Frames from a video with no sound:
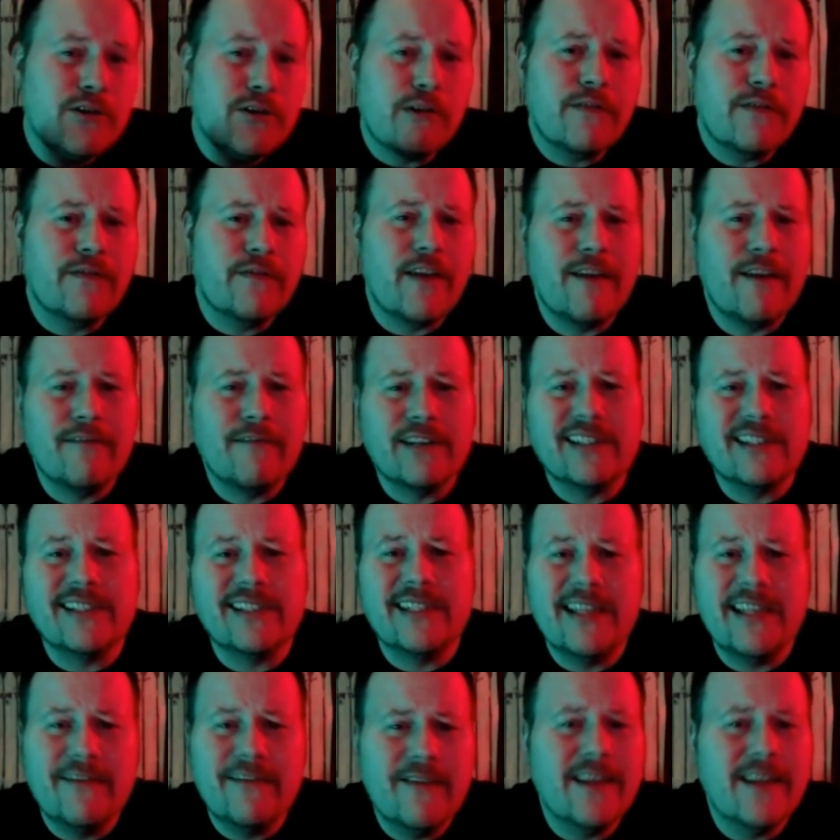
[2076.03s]
your favorite
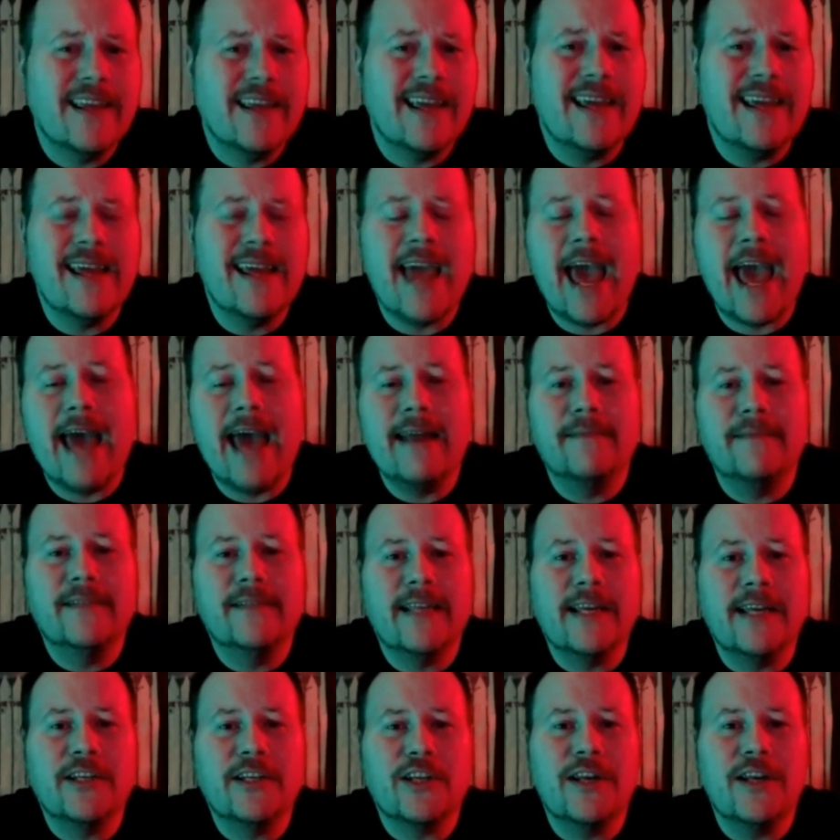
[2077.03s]
Stephen King
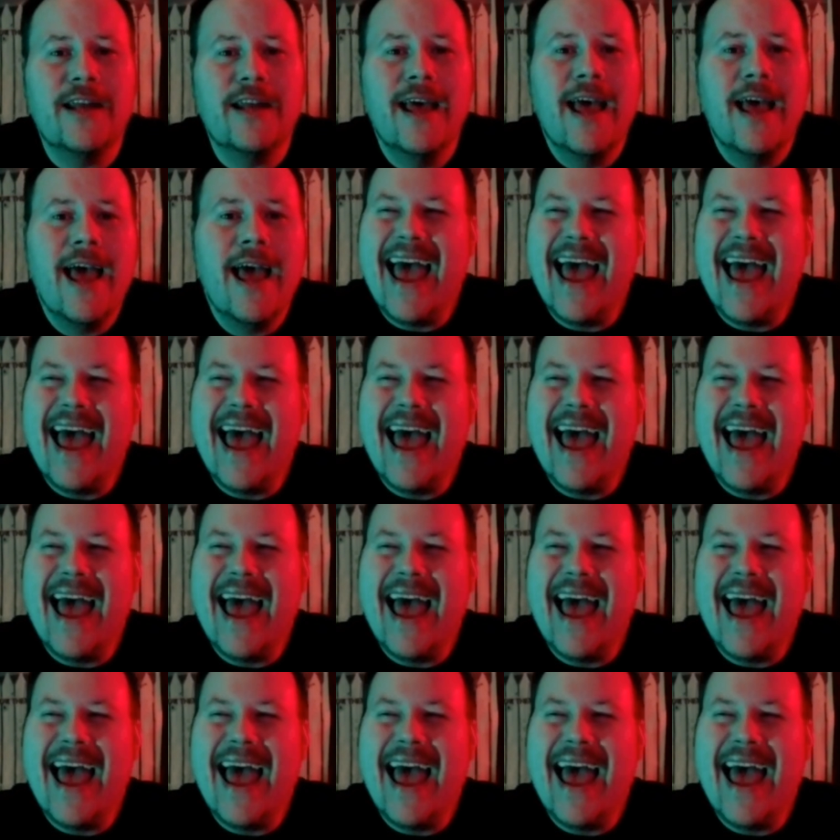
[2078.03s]
adaptation?